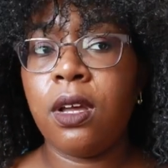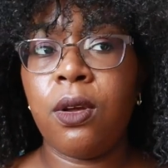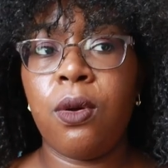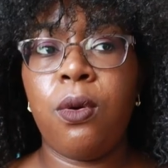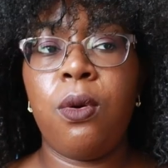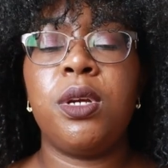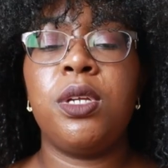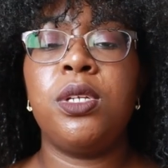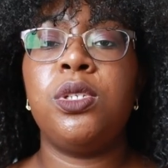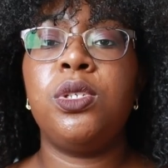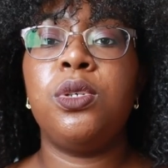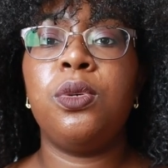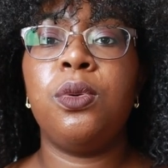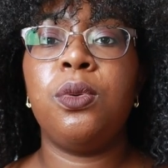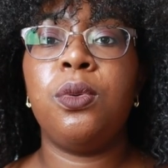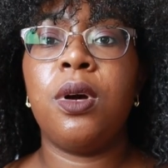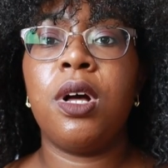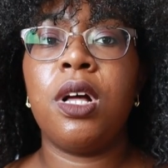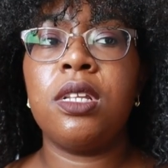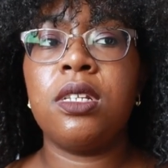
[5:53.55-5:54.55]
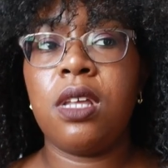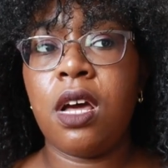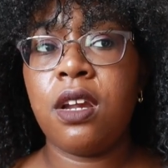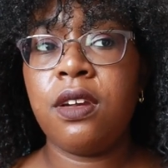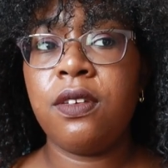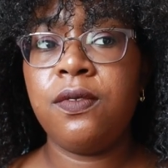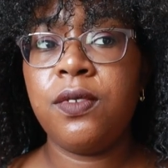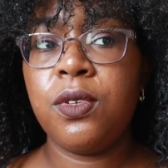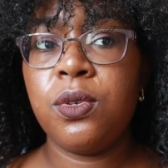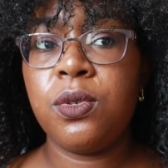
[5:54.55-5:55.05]
According to a lot
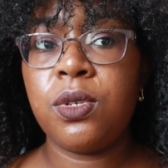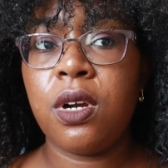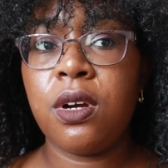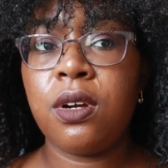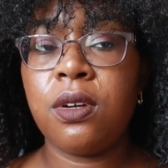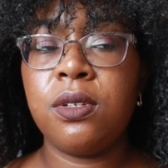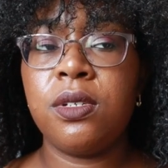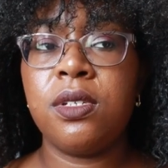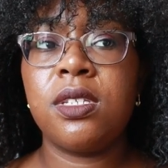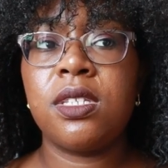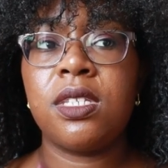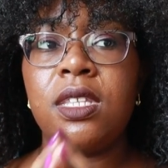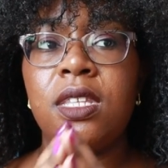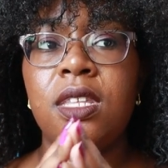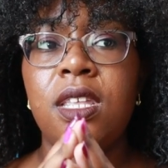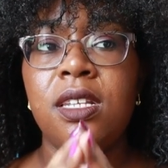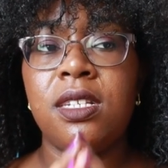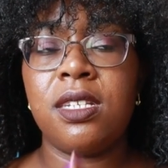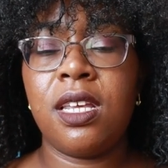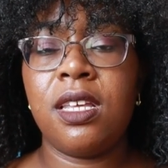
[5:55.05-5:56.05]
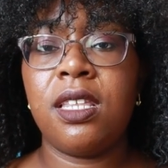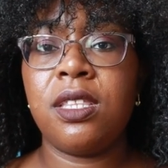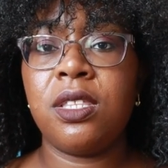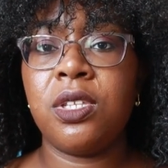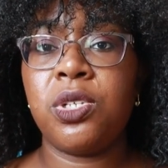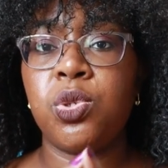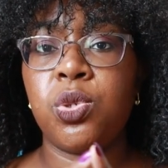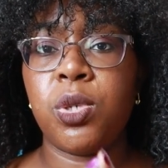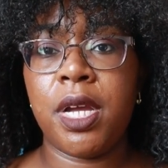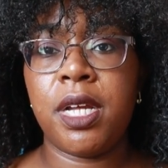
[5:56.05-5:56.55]
of news articles, they say that
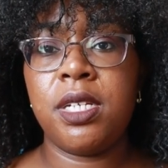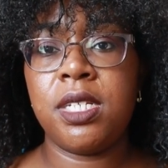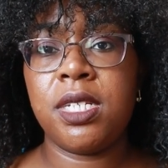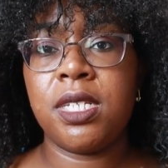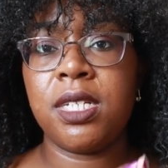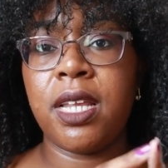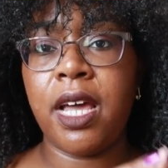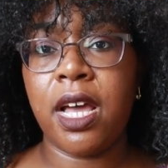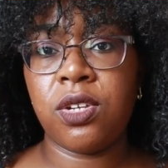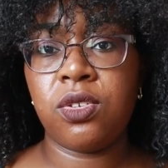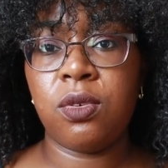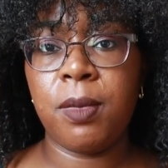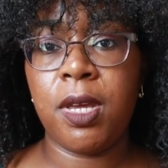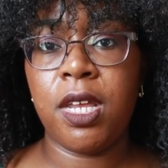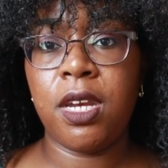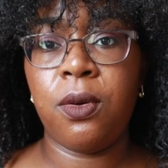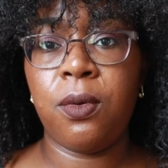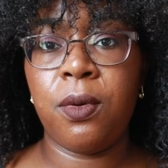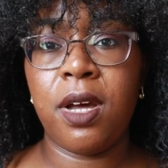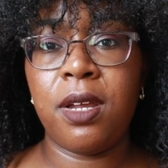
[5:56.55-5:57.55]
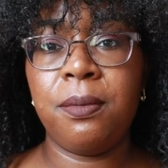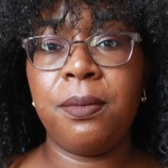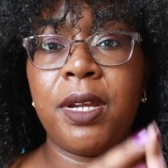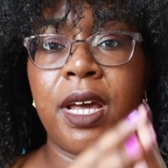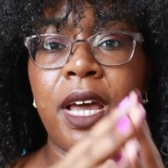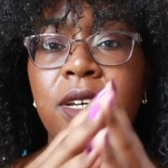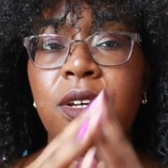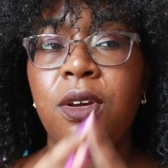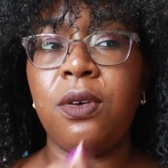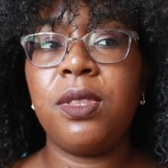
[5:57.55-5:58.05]
the Strand is the last remaining one,
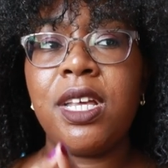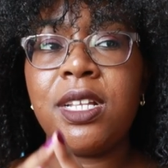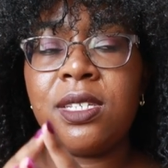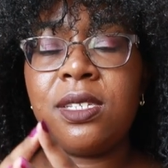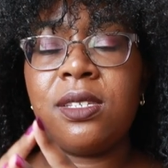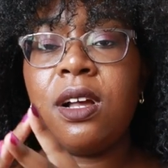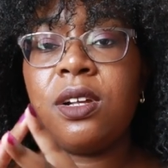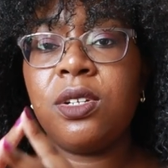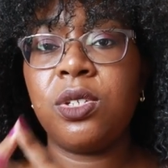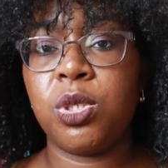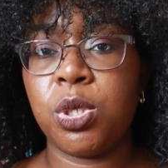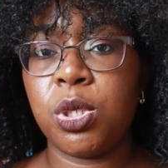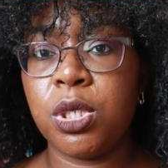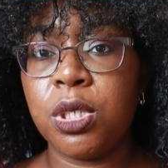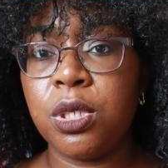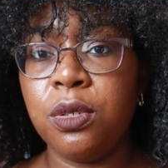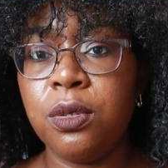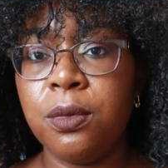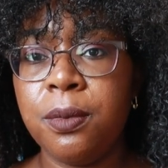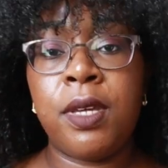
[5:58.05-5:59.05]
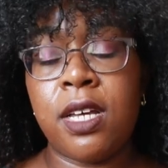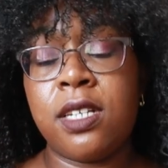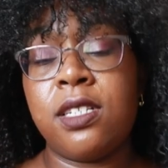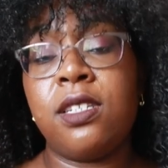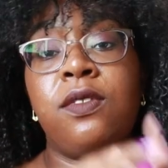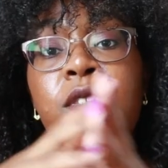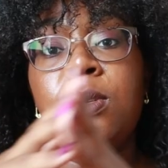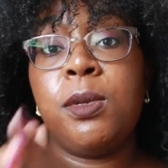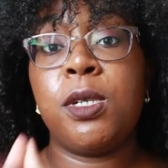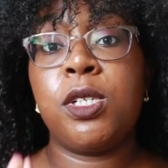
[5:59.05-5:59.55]
but I know that's not true
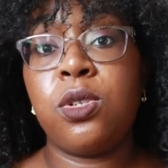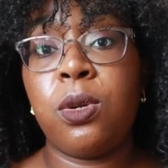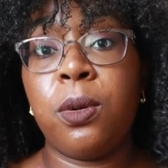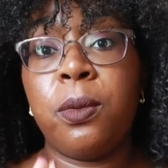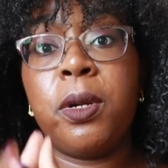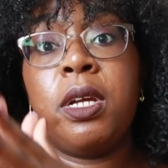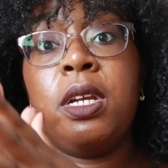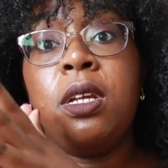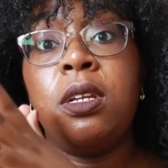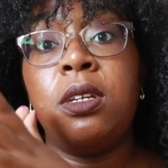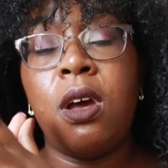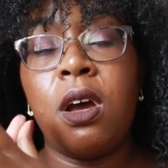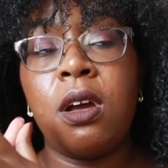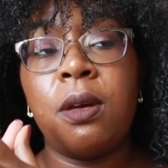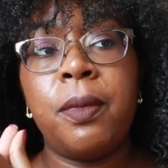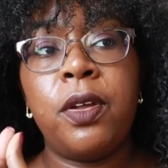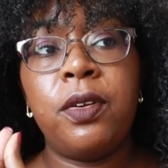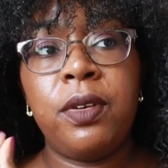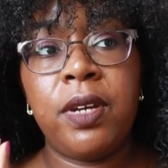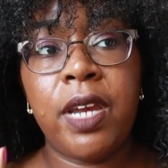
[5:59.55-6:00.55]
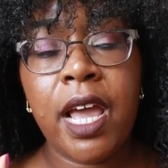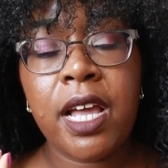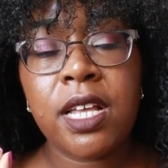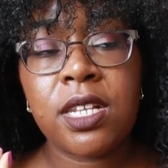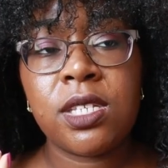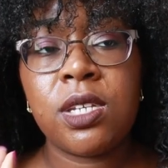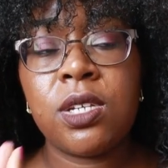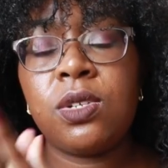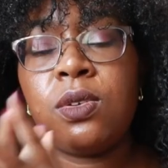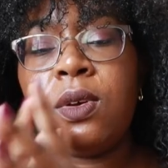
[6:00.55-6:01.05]
because of the bookstore we're going to talk about next.